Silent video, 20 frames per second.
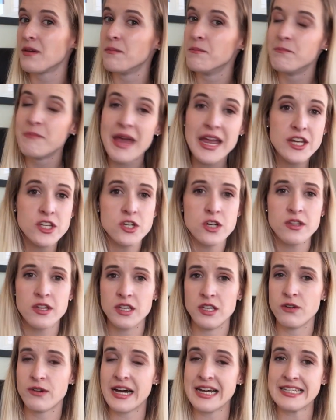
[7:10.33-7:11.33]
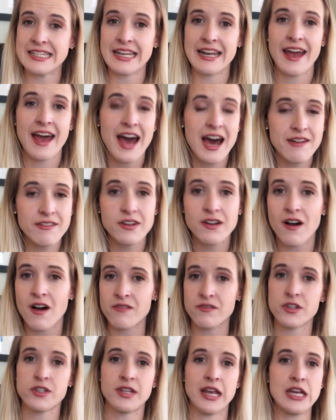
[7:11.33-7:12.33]
make sure that you guys can have a
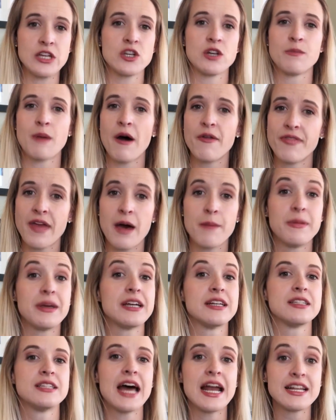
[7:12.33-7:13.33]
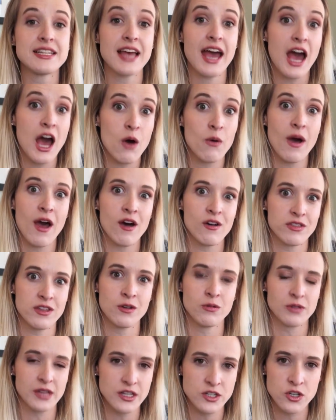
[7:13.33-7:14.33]
conversation about that, because that is how a
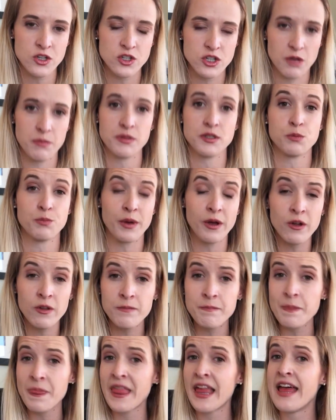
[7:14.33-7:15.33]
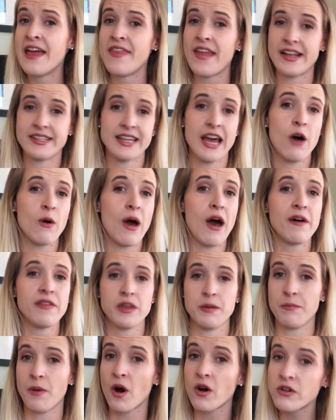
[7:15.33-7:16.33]
healthy relationship is built, that's how a
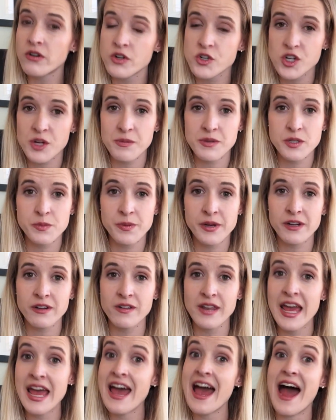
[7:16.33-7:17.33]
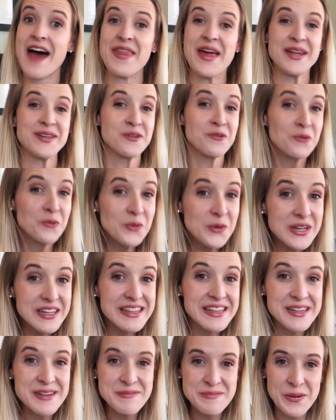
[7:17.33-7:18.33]
healthy partnership is built, and that is
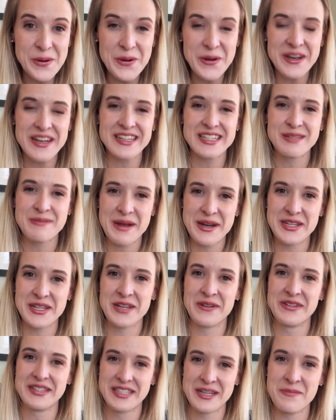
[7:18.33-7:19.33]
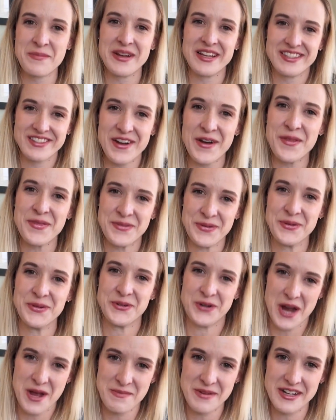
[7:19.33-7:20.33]
really important, especially when someone has gone through
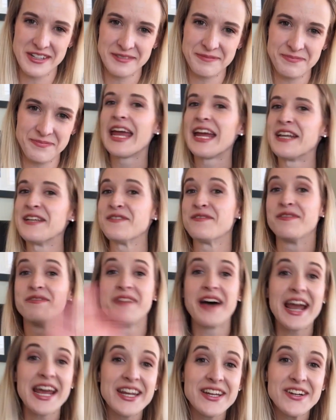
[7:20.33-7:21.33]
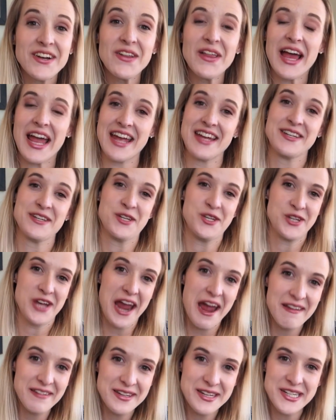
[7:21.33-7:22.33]
trauma. It is vital and
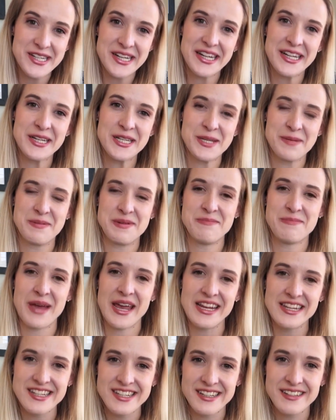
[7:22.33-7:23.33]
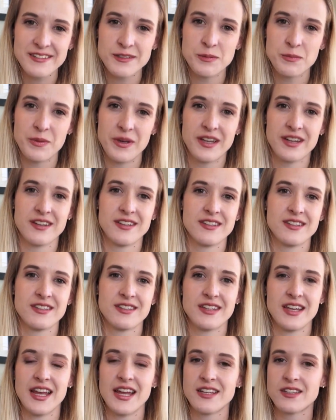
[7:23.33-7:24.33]
challenging to be patient
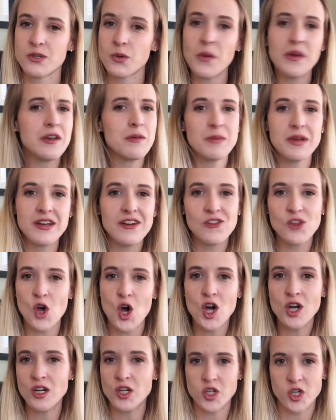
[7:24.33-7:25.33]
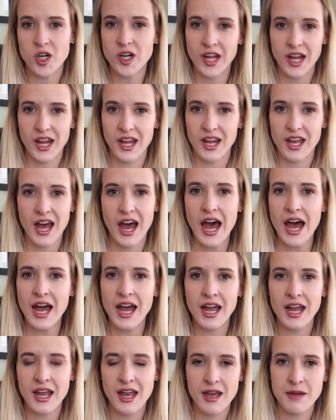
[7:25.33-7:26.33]
because it's going to be a long journey.
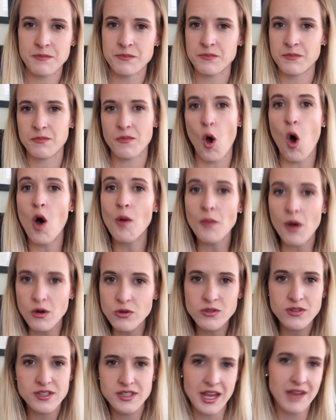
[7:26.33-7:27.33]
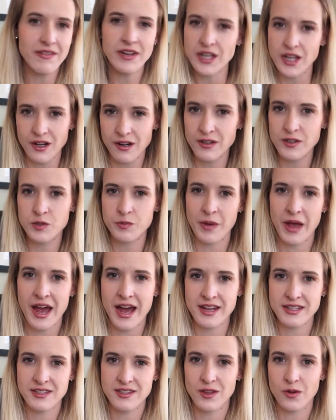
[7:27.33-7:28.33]
I am almost 7 years
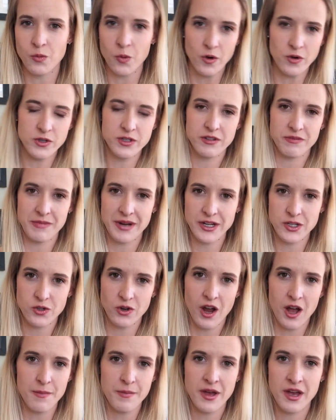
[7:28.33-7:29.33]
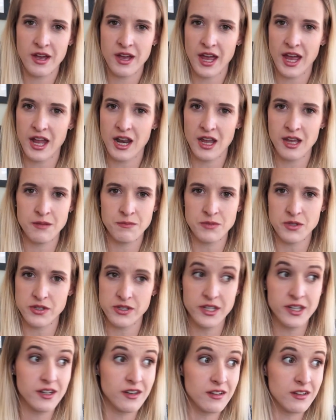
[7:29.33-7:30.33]
past the worst of my trauma and I'm
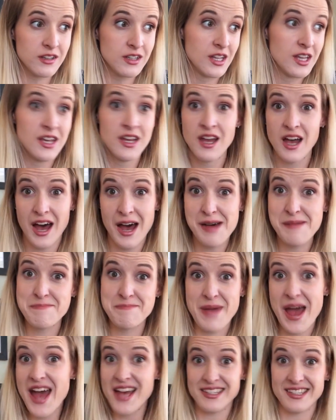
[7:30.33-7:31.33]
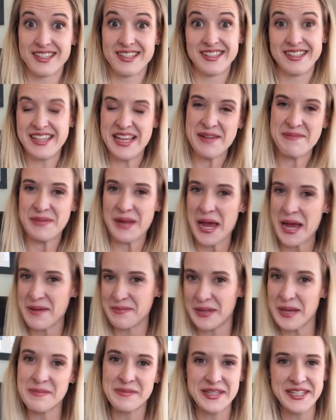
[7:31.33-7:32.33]
still a mess
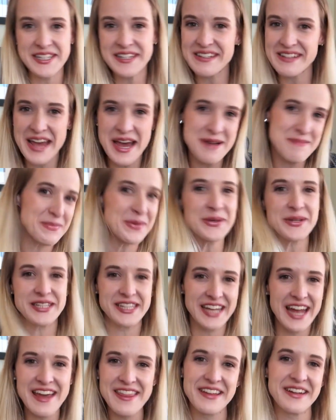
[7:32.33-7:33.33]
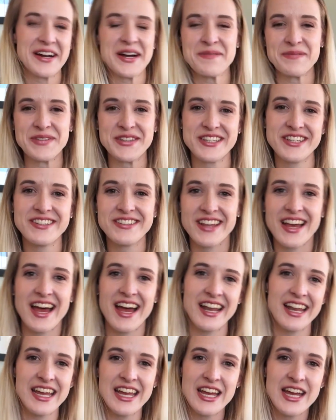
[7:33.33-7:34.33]
sometimes. I'm still not put together. I'm still
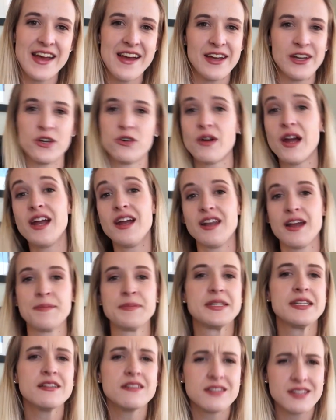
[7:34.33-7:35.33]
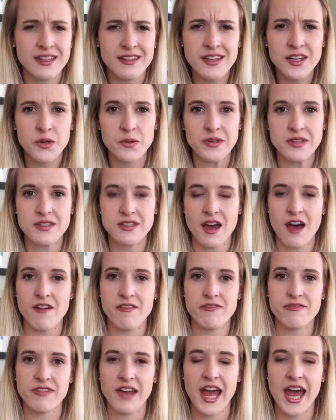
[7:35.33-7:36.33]
not great. I'm still dealing with
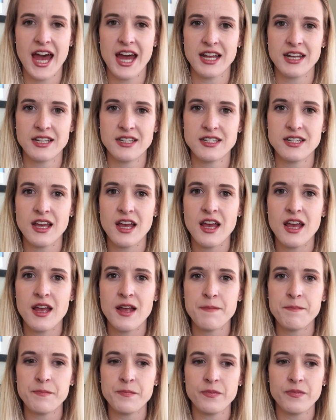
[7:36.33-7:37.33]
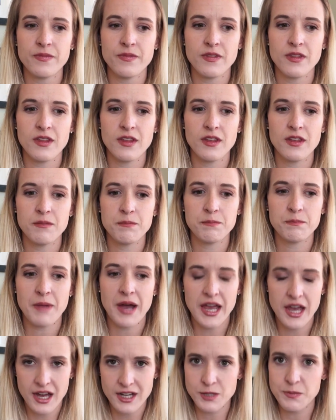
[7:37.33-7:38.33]
stuff, and
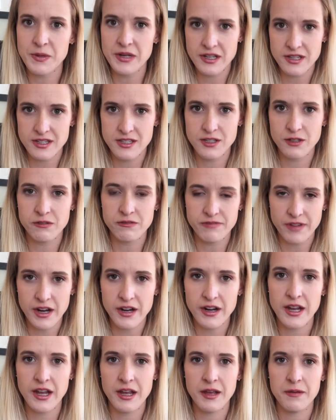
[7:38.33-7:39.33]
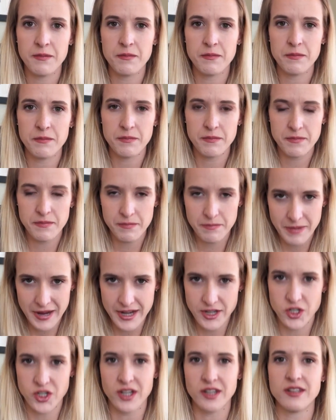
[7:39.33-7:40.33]
my husband is still very
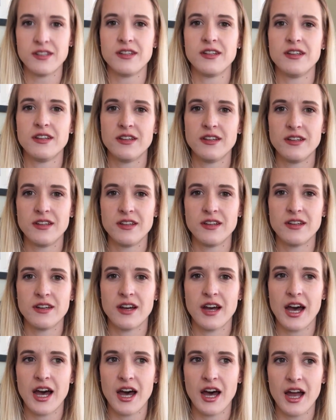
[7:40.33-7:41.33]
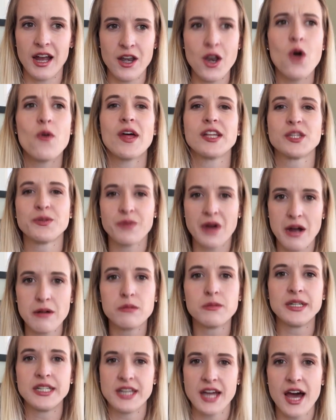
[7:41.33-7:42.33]
patient. I know that's
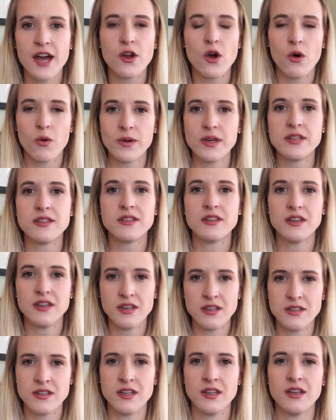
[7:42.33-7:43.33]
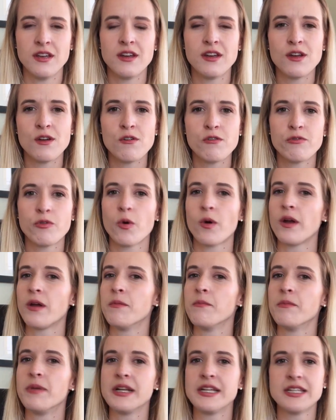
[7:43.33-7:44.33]
probably not always easy for
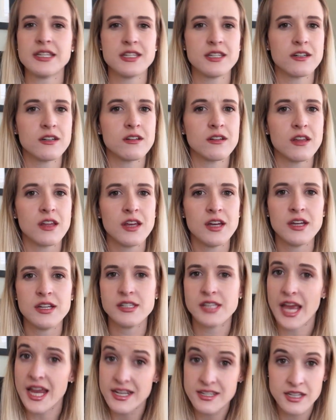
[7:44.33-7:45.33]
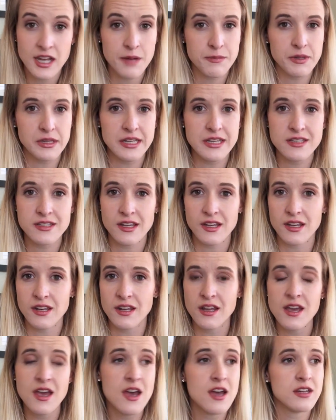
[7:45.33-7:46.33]
him, but he still takes time to
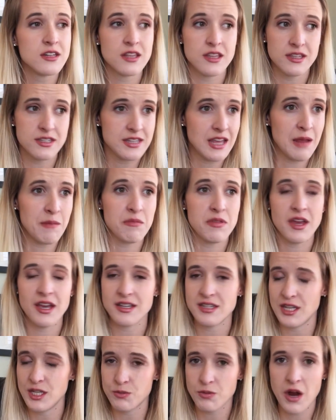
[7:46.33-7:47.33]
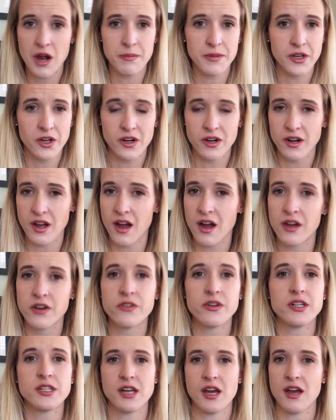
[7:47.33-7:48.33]
listen to the same things he's probably heard
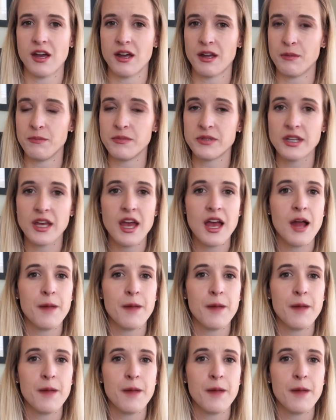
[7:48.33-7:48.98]
100 times.